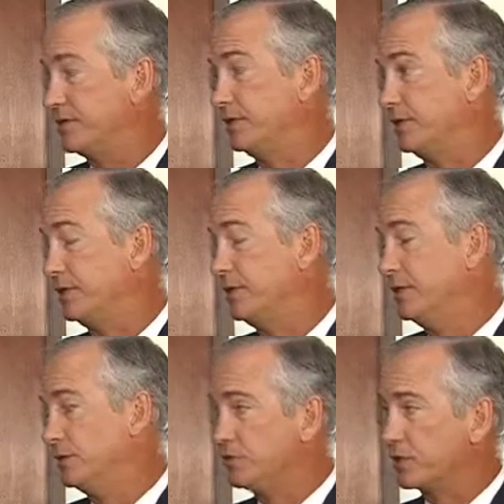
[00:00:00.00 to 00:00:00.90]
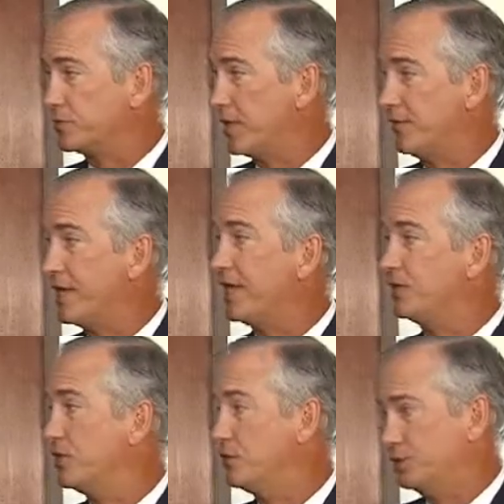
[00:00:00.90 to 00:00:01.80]
and the drunk driver
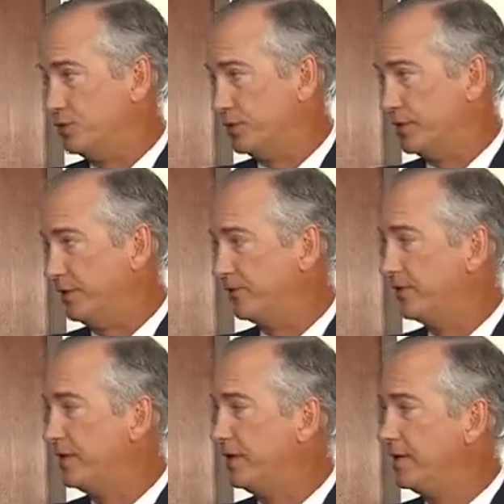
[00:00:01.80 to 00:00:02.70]
had no insurance,